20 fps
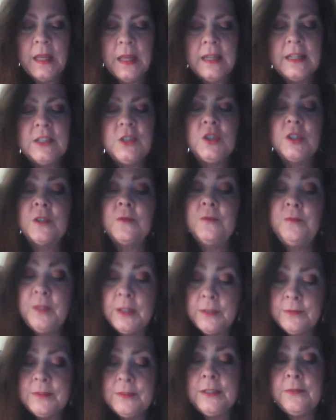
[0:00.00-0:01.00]
It took
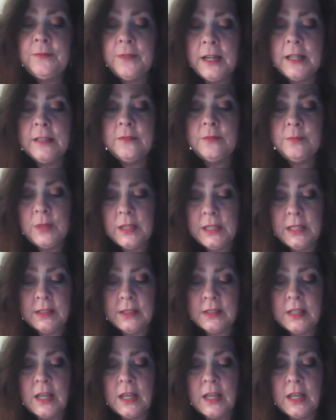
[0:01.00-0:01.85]
55 minutes,